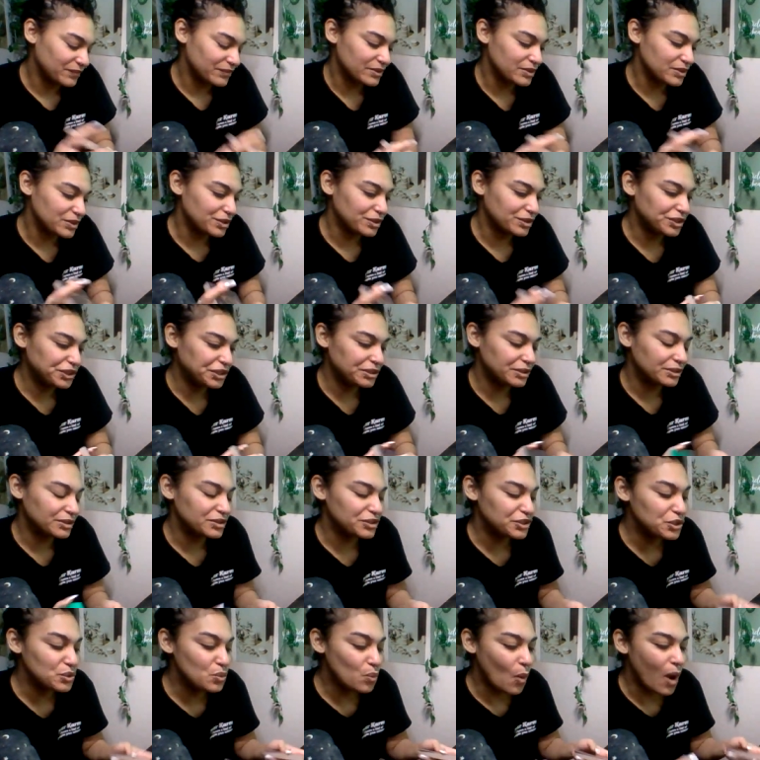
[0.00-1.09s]

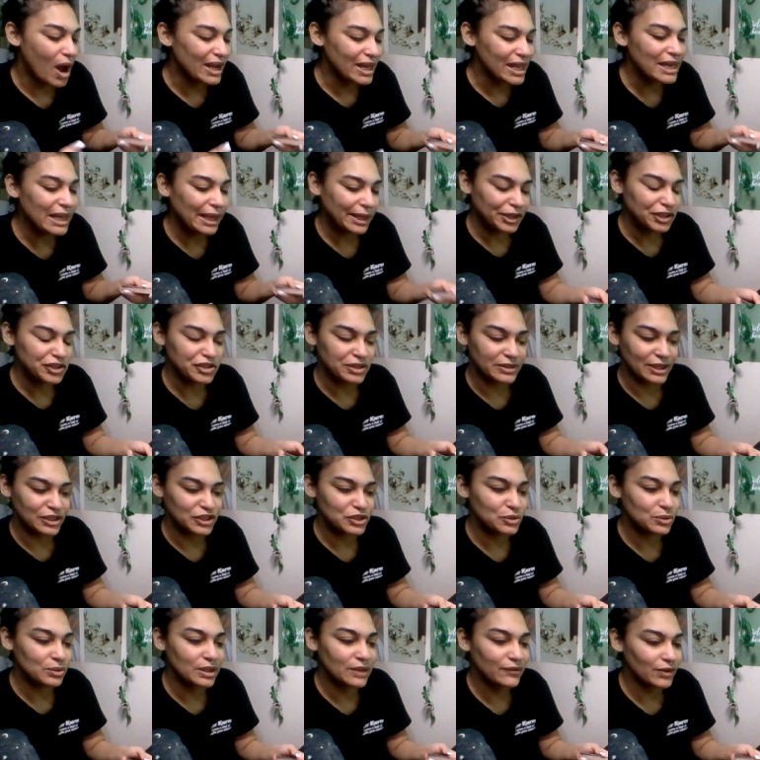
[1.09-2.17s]
you want an energy that
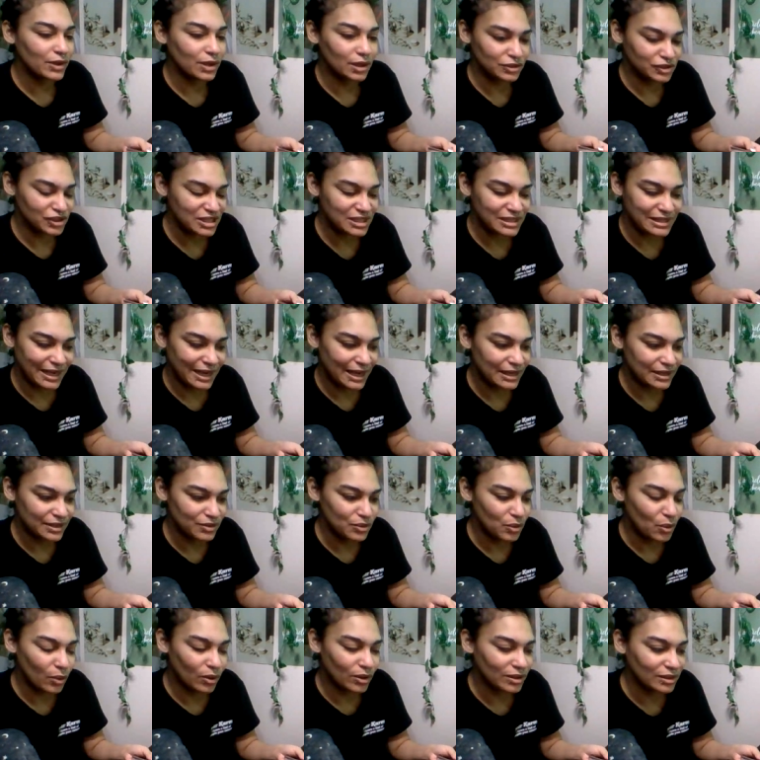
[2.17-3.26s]
you don't even understand,
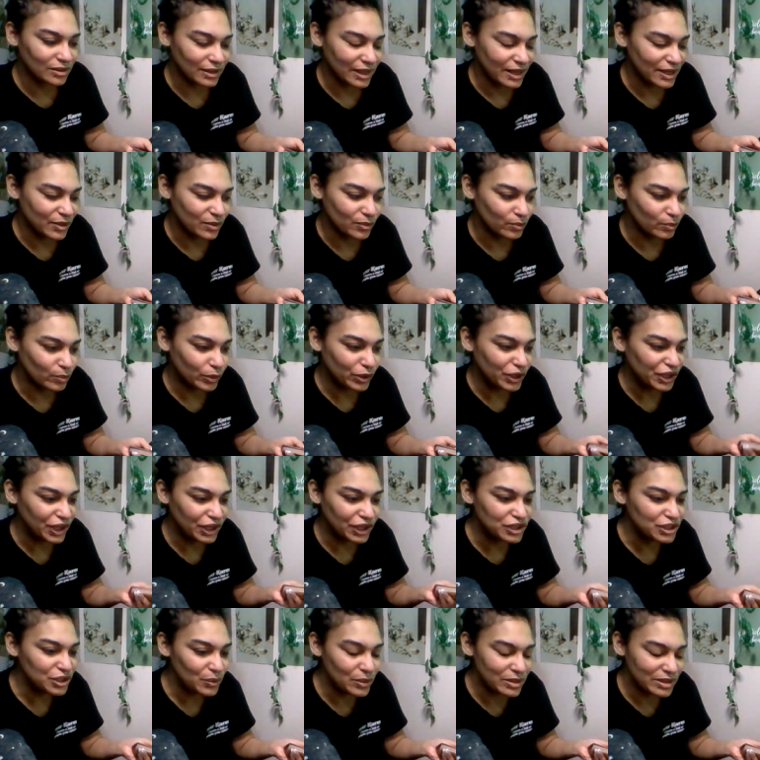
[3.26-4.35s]
nor like what are you
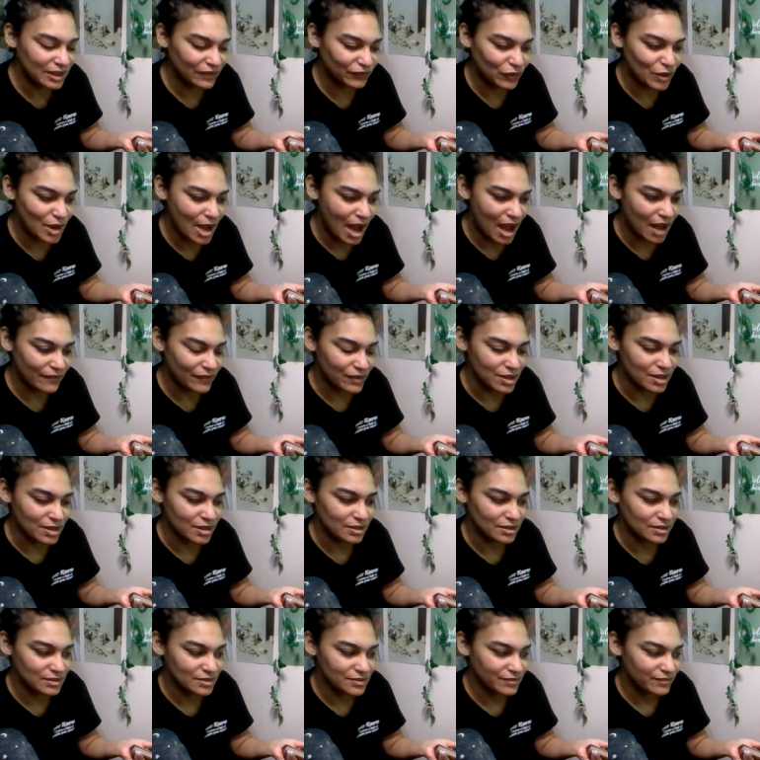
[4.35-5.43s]
gonna do with it if you have it?
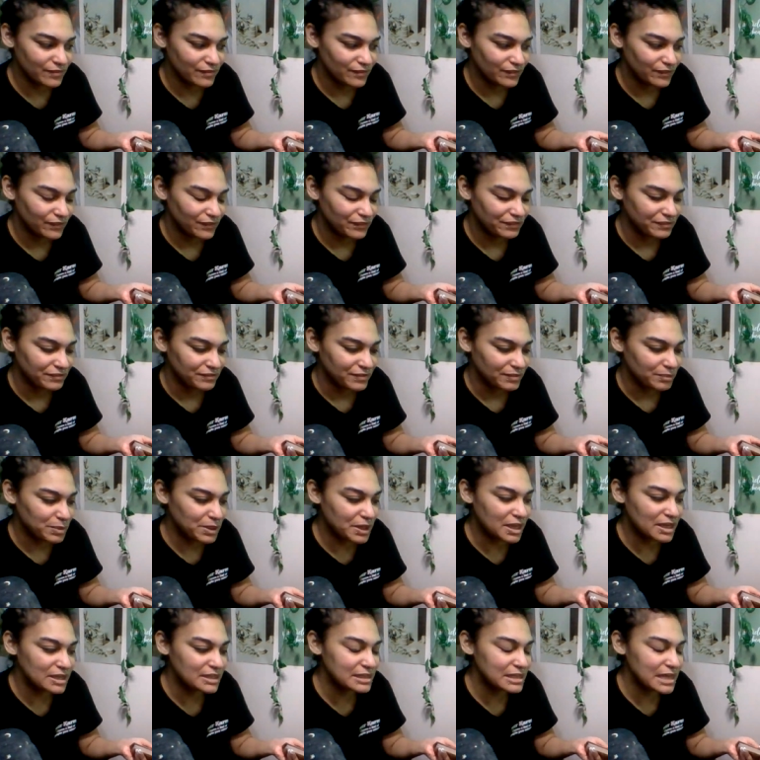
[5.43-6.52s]

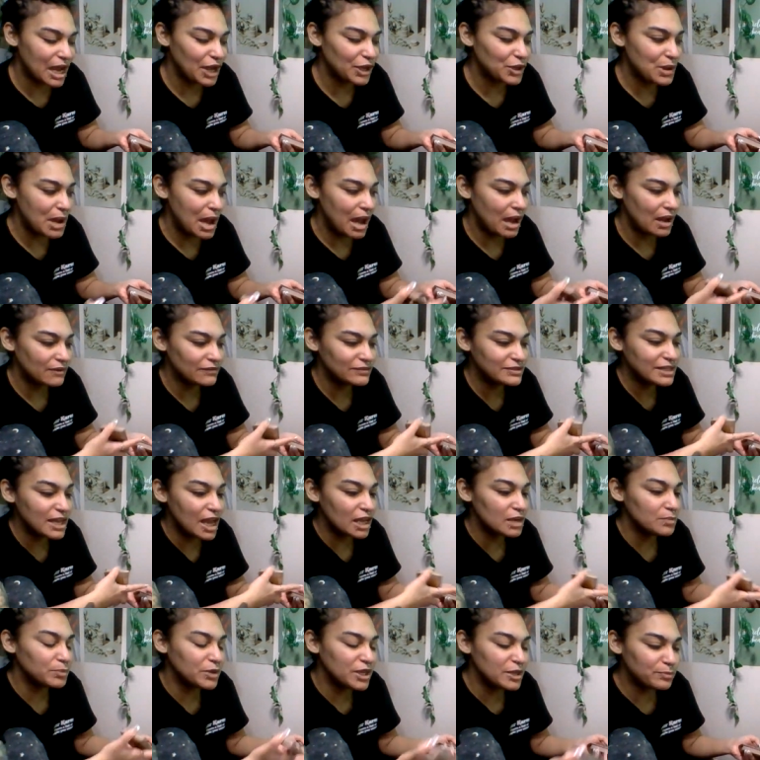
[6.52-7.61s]
Because now you have
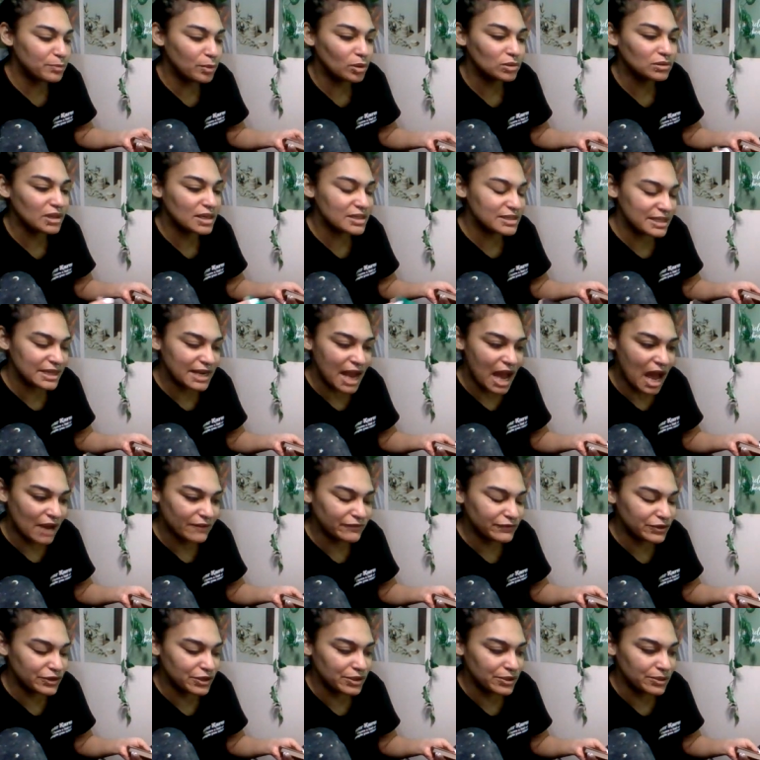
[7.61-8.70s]
10 people lusting
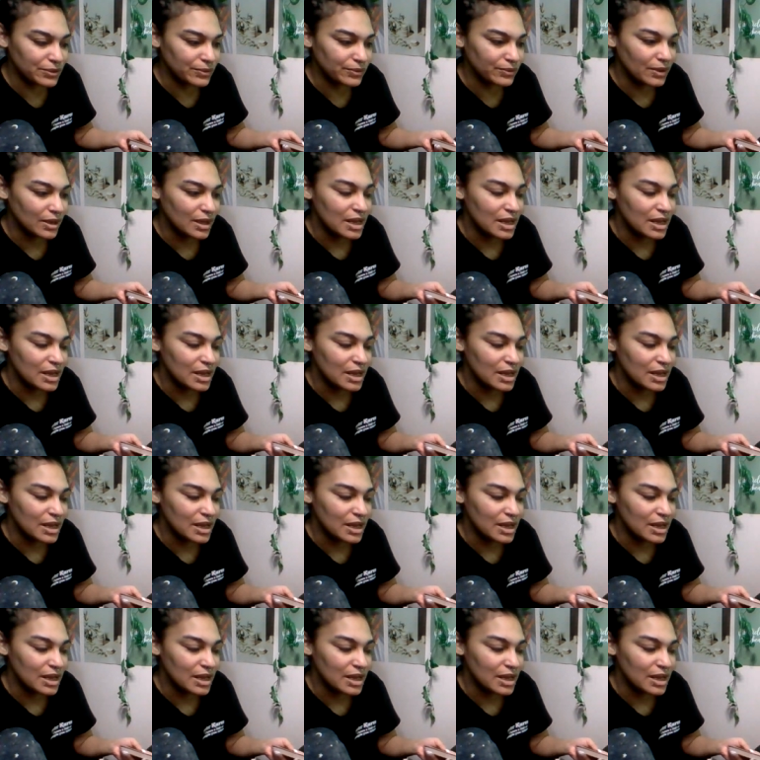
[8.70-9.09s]
after you,